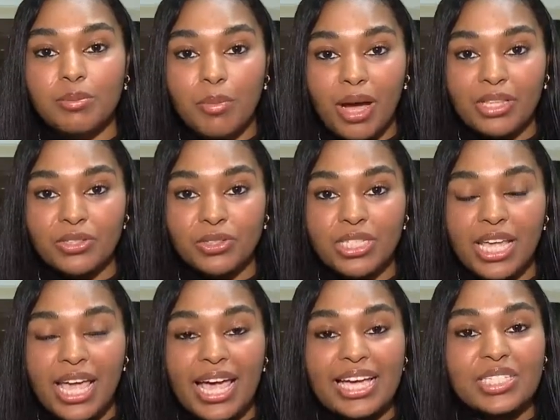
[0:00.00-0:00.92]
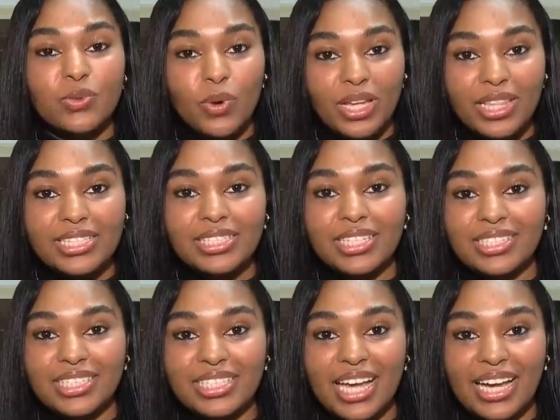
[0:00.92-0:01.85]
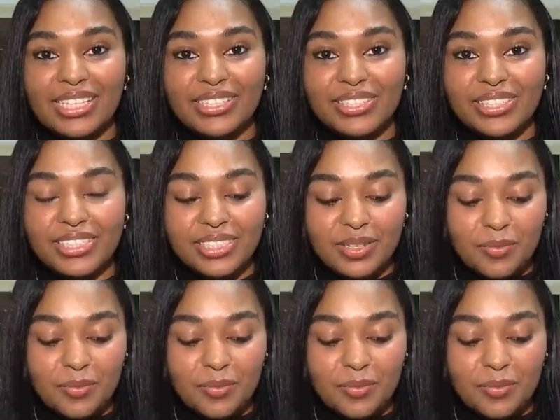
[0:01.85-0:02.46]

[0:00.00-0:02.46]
the models as well as the designers.